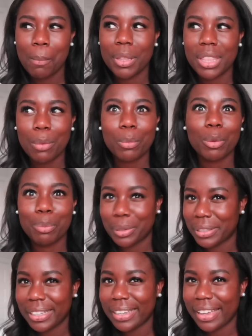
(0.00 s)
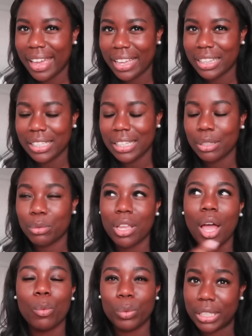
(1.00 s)
but then we're bullying Hailey.
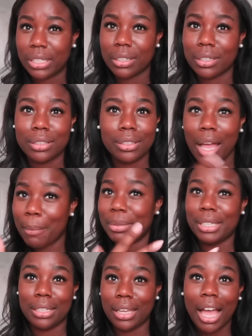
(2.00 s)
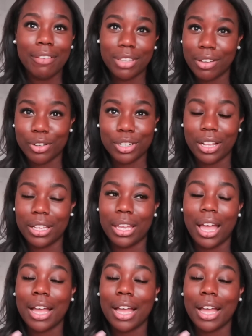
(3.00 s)
Not we, not me. I've never done it.